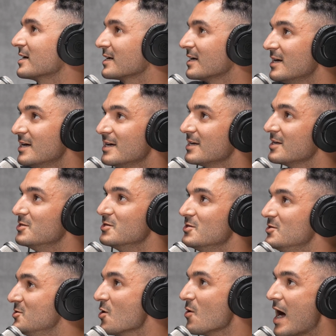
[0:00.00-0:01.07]
And they're like,
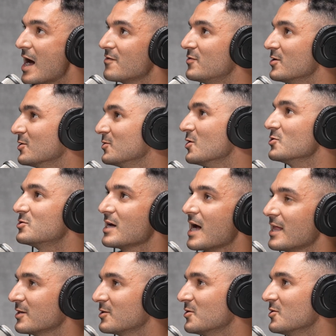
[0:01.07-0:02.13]
no Advil,
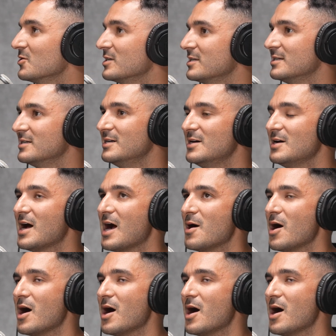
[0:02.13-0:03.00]
no Tylenol. And